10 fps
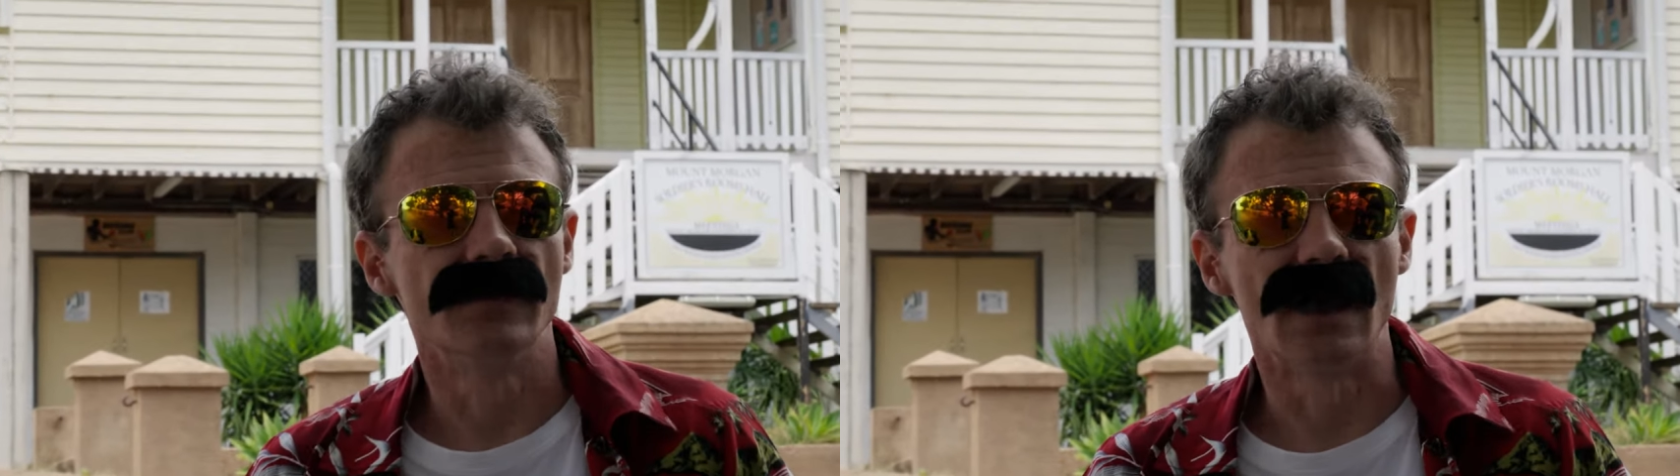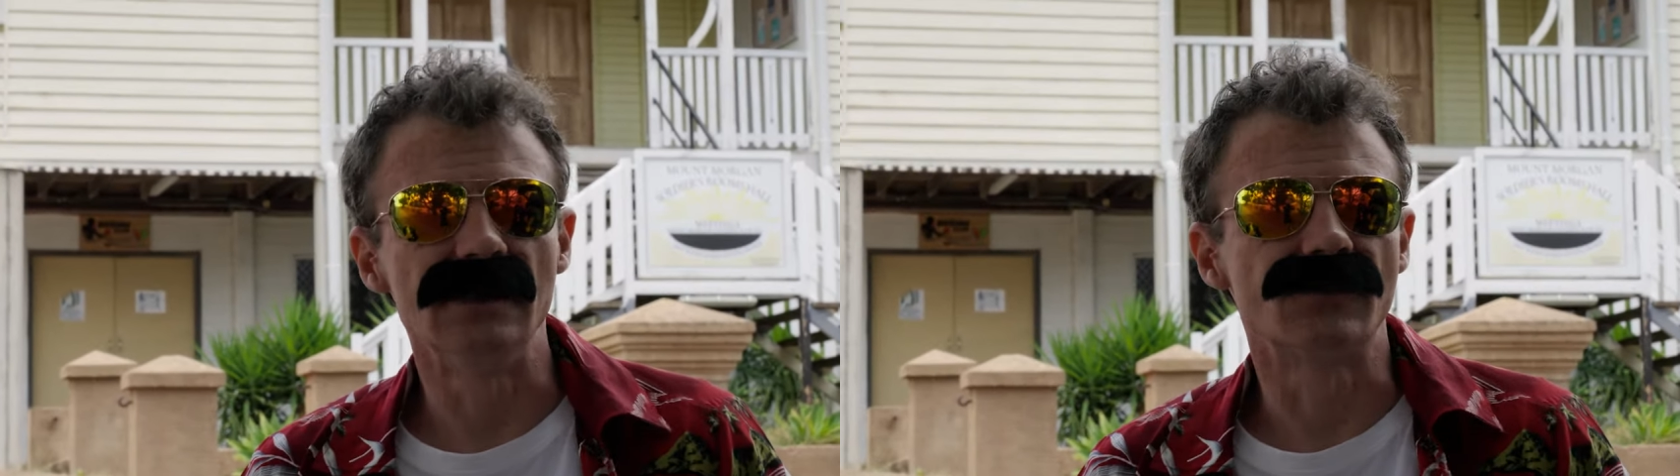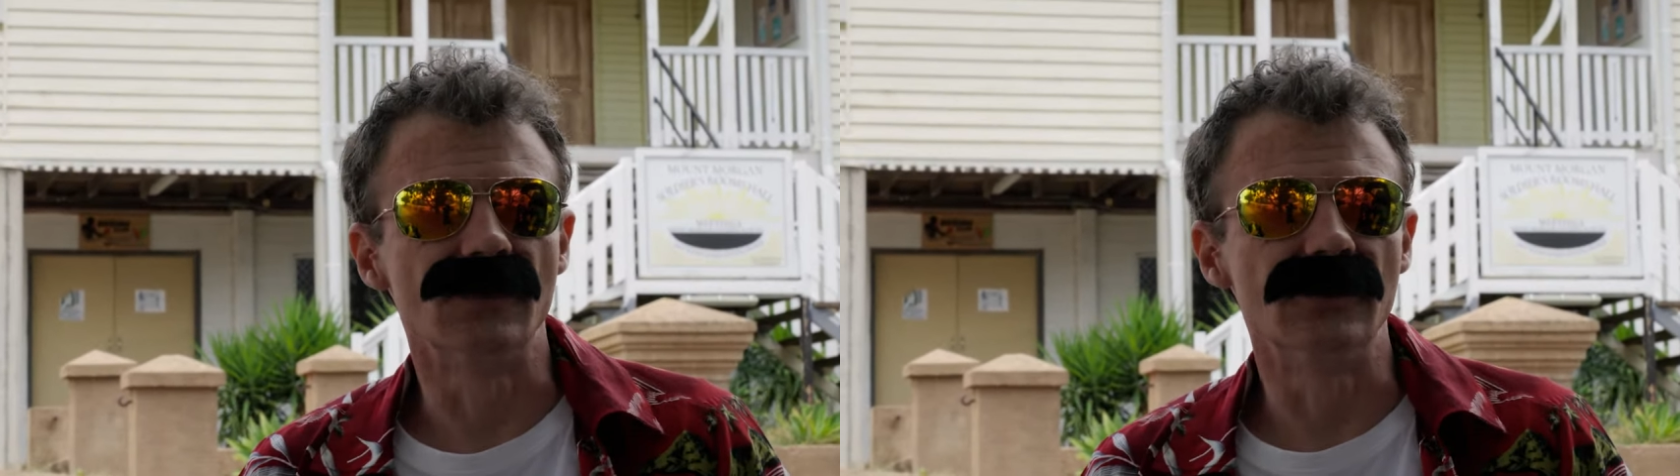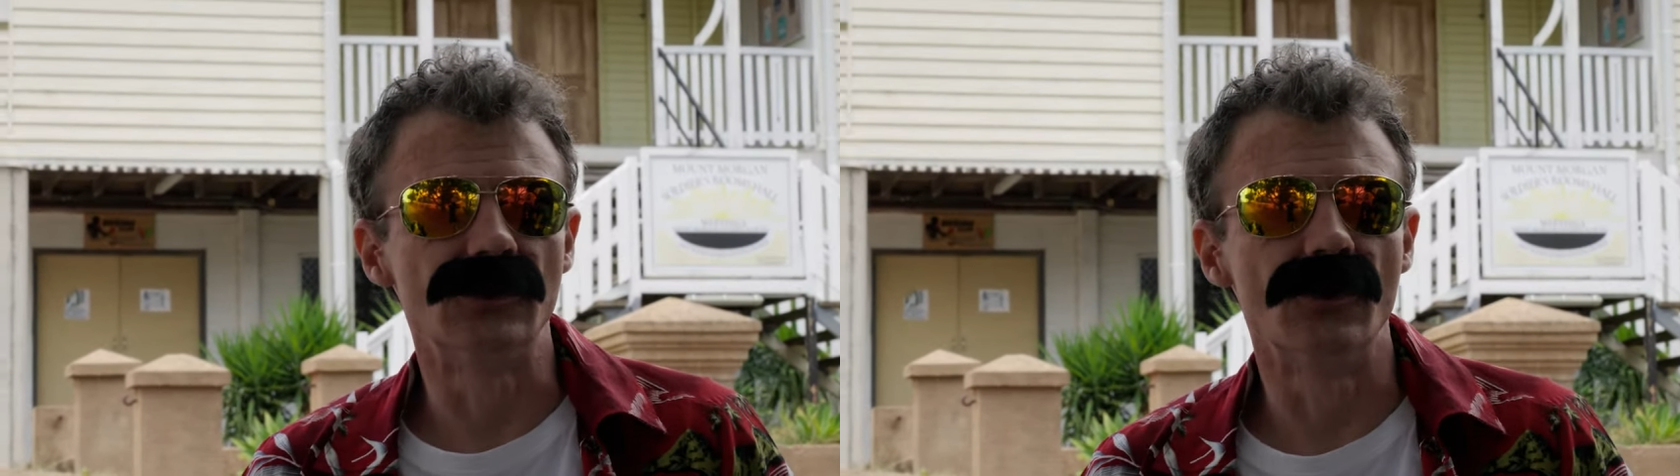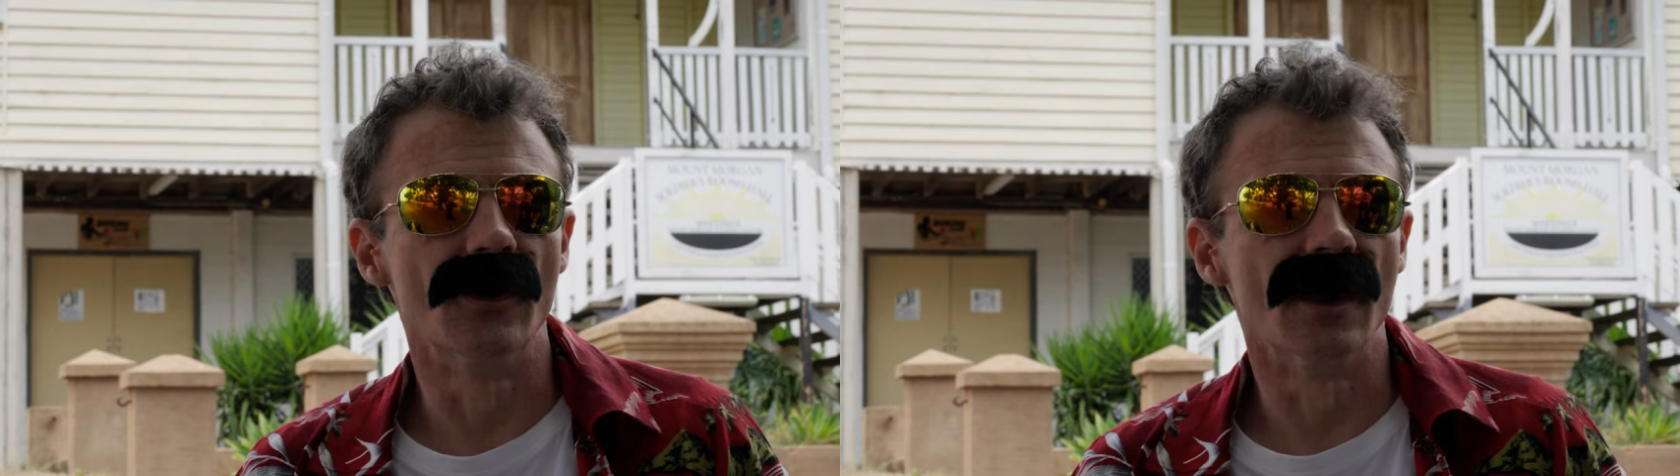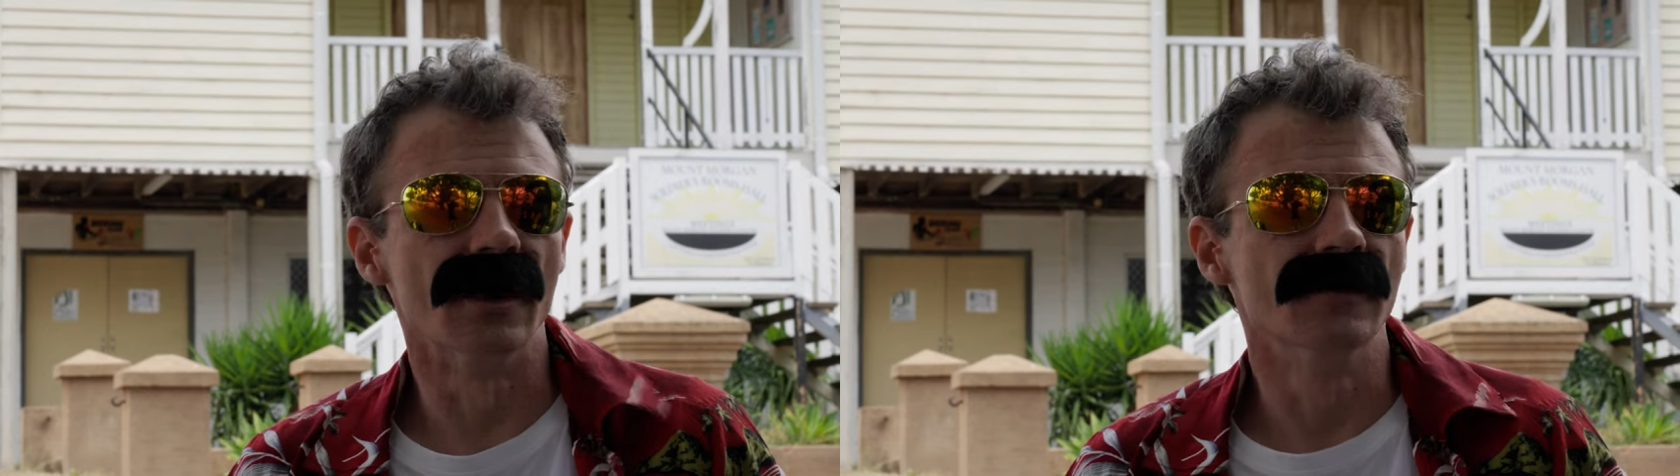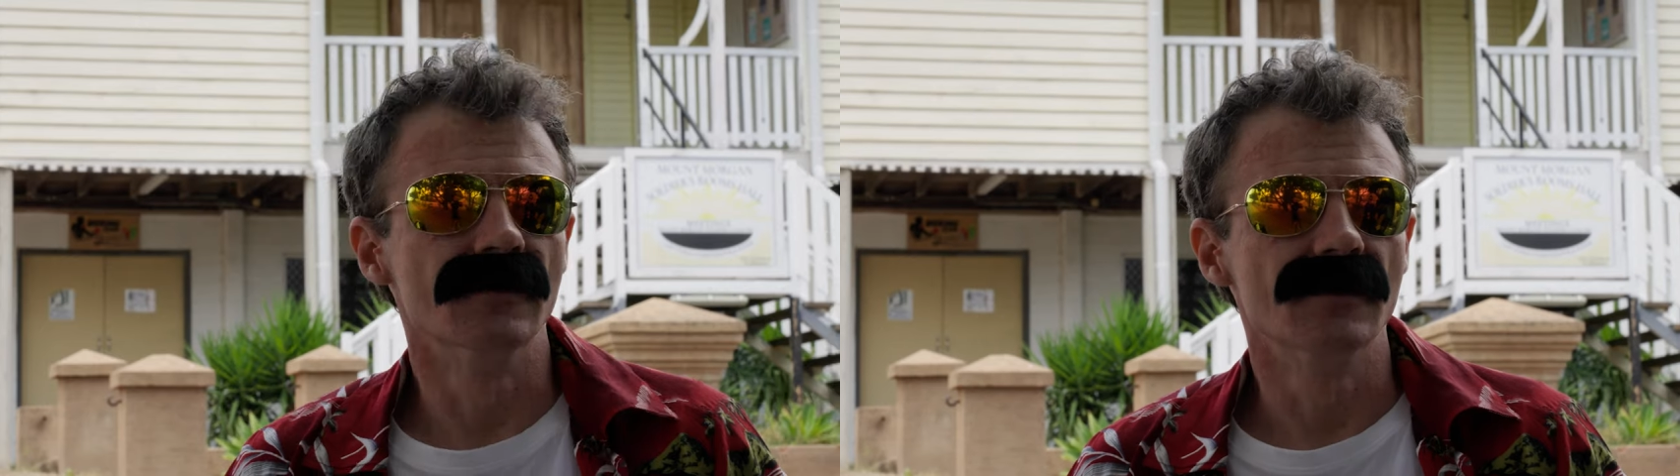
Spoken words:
Ace Ventura,